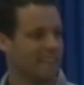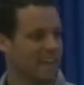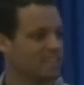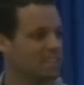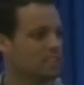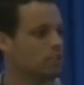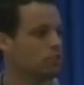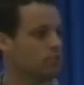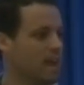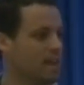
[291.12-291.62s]

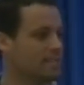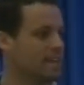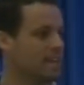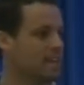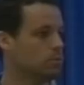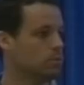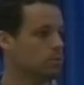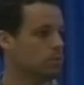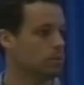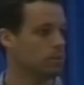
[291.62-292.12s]

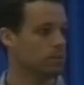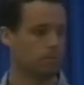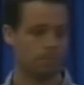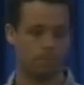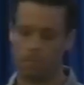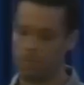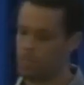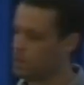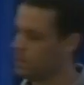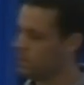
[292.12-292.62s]
transact with you.
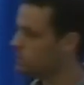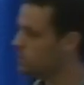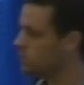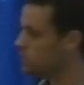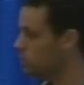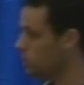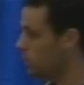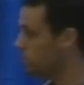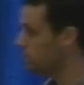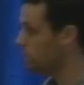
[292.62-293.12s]
So that's
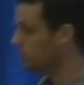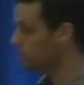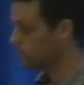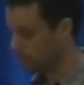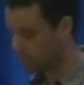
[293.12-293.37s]
your opt-ins.